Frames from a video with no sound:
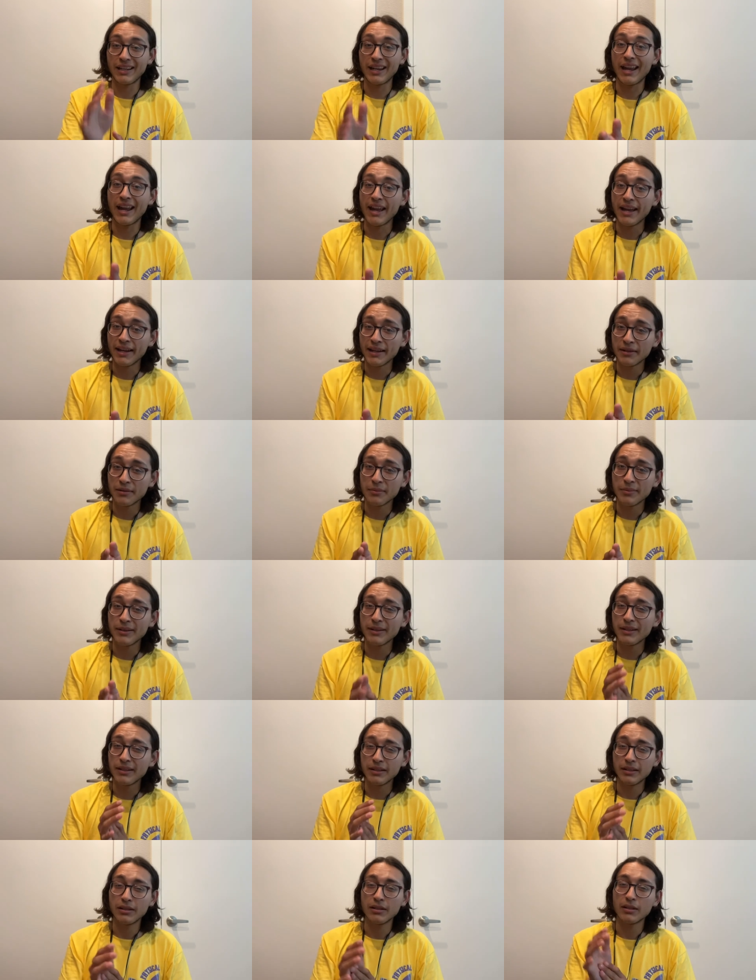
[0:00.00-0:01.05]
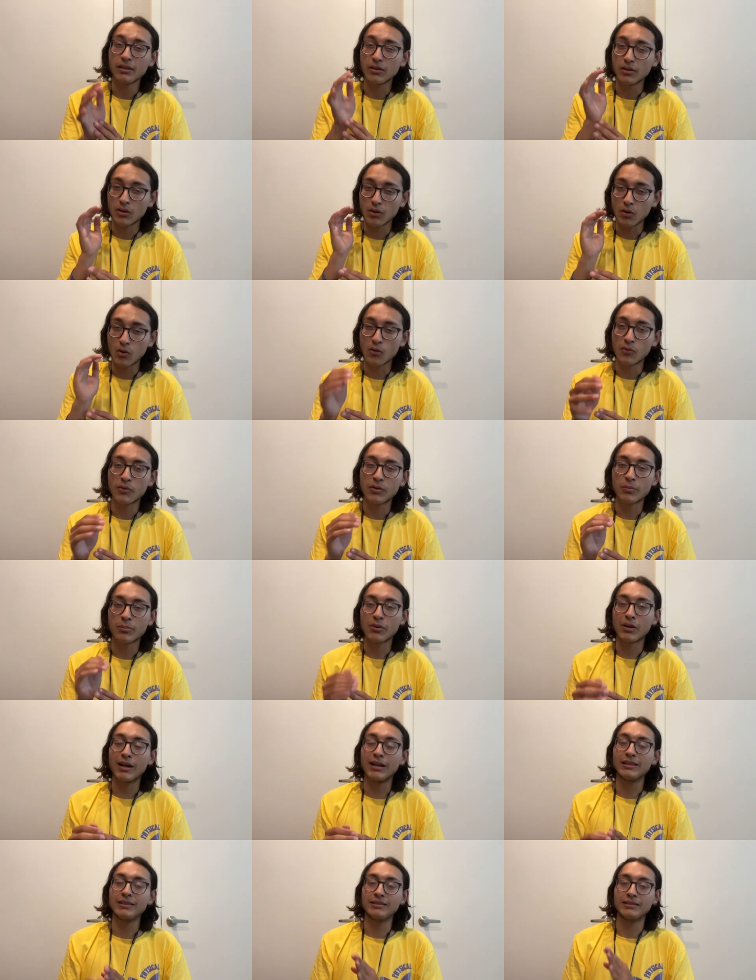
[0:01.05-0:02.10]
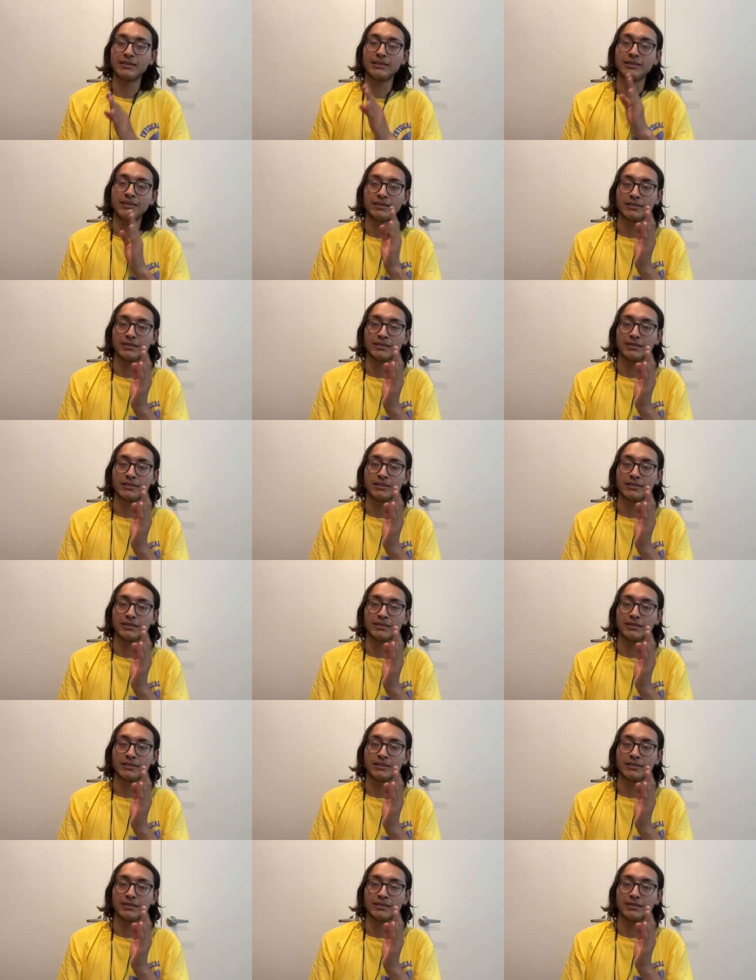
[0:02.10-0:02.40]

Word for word: can be overpriced.